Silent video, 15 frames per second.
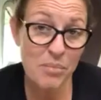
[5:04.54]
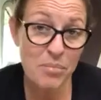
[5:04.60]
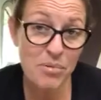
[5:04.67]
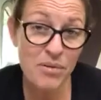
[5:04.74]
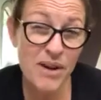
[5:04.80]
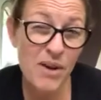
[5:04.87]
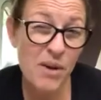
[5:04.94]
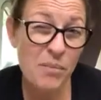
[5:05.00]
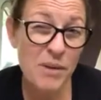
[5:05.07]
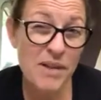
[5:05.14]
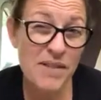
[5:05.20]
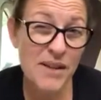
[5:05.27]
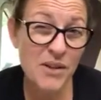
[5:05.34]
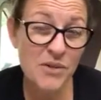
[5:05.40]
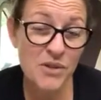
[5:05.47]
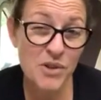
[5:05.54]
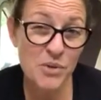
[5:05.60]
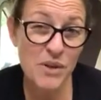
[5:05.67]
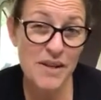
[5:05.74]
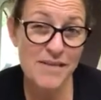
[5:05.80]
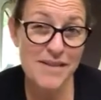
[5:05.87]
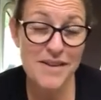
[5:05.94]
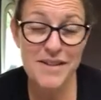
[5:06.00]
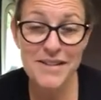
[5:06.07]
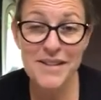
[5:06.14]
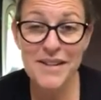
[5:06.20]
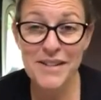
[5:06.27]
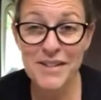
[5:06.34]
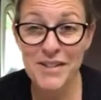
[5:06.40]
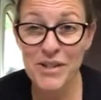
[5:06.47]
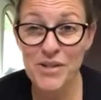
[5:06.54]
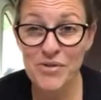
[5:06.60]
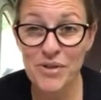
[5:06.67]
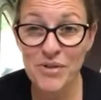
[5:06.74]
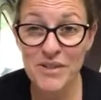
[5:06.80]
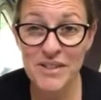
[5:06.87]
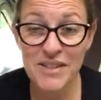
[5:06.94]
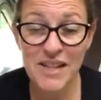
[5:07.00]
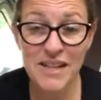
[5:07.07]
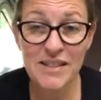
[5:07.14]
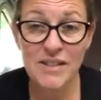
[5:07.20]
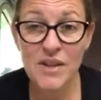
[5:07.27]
her pre-op, I think, on the 23rd and her surgery on the 6th.